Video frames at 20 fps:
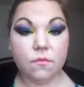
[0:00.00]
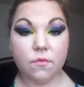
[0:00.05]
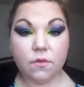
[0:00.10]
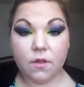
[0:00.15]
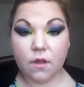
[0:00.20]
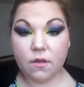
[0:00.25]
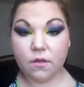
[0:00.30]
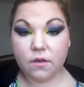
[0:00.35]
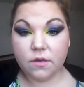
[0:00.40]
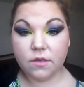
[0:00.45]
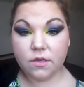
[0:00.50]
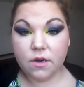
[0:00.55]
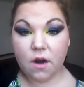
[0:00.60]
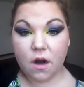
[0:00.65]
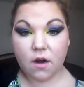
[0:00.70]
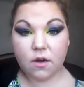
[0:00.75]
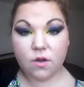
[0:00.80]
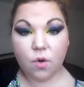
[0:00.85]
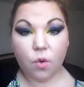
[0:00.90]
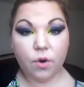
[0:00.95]
with all those
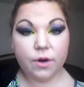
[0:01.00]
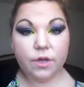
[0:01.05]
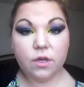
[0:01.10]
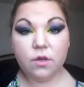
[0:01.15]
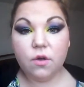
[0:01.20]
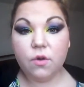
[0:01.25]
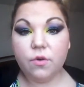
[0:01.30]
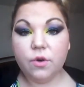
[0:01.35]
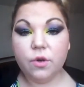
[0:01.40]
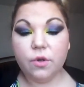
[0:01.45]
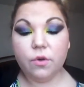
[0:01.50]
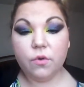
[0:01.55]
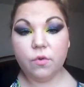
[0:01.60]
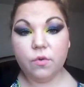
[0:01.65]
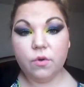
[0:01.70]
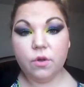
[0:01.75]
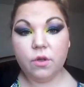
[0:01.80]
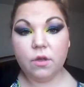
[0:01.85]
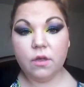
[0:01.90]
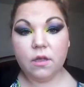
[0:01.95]
dark. Or you can go
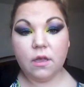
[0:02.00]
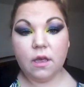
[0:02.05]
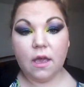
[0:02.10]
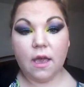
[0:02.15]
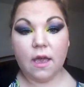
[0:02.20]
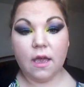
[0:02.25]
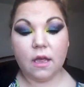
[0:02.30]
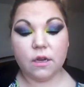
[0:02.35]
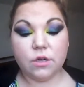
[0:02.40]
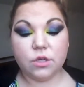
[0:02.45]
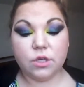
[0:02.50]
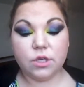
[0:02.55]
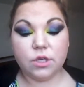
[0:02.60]
nude and